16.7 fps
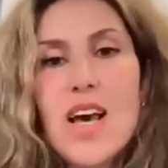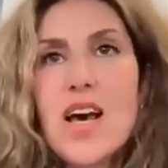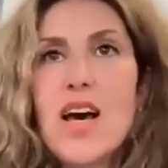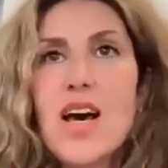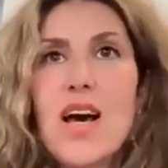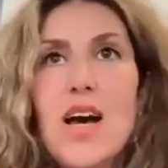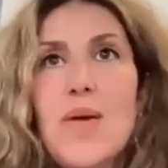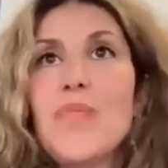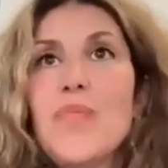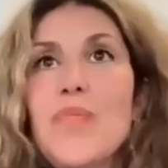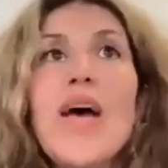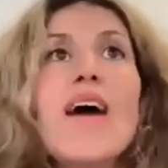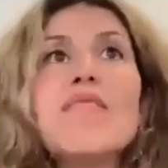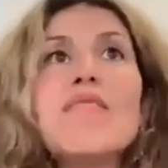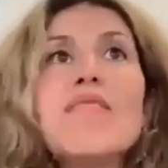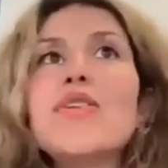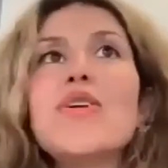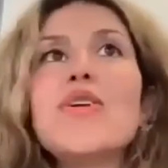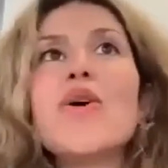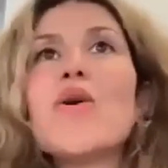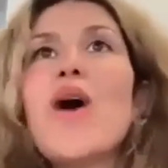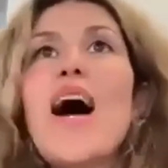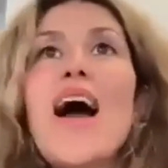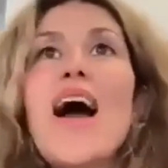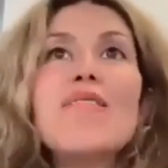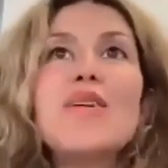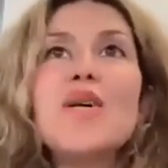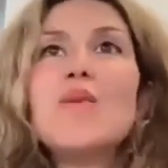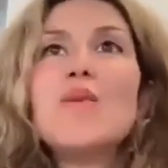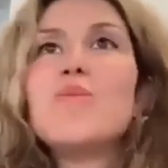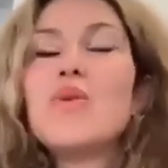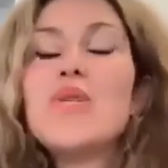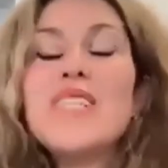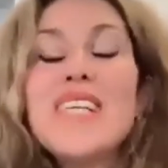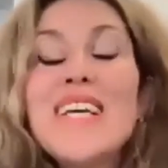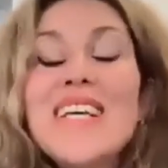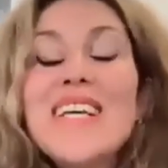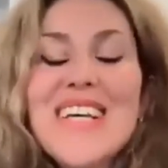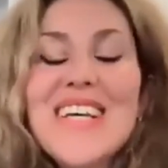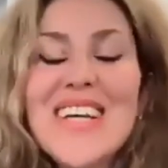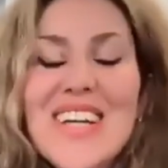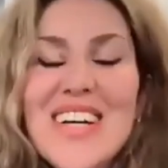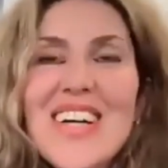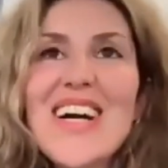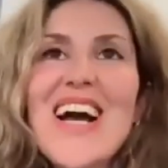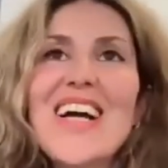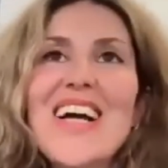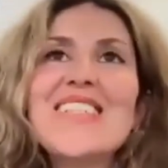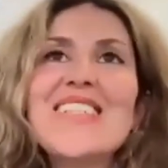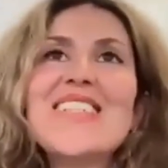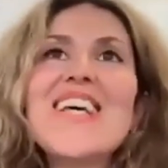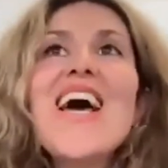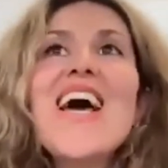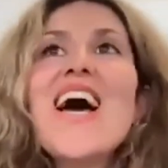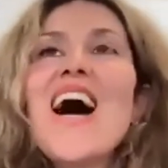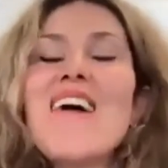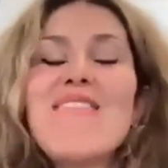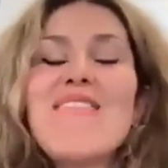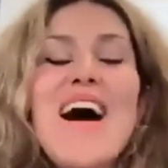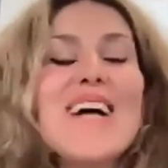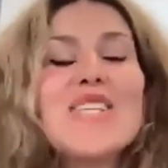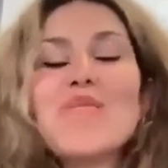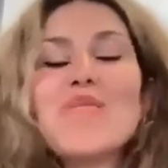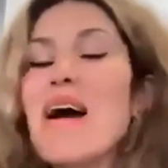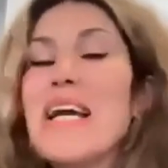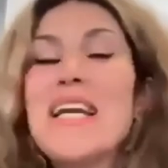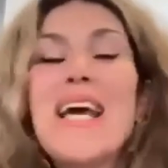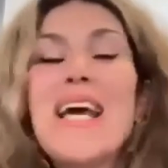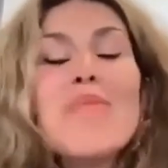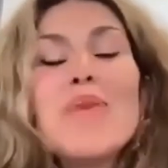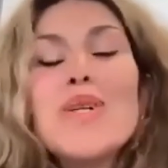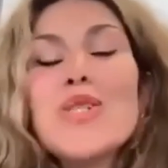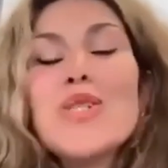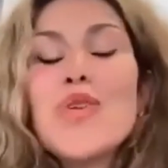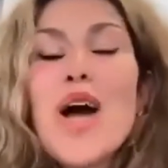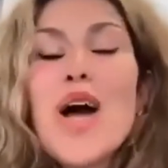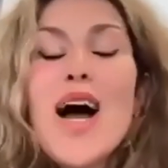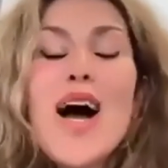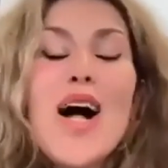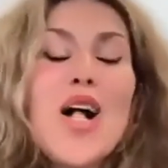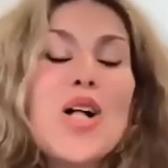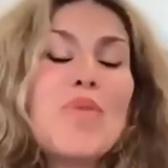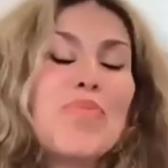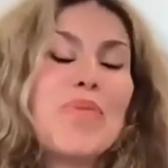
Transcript: I have a boutique here, and I've asked my neighbors for help.